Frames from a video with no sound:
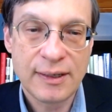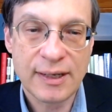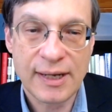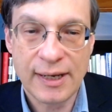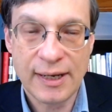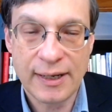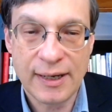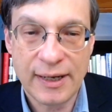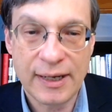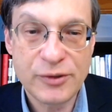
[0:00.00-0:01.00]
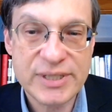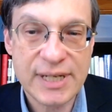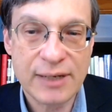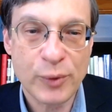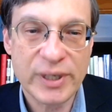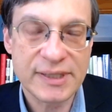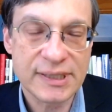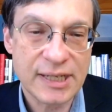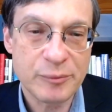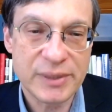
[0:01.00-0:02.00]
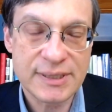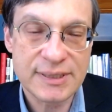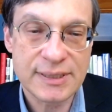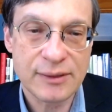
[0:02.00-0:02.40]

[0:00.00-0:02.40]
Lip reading: And I understand why the Enlightenment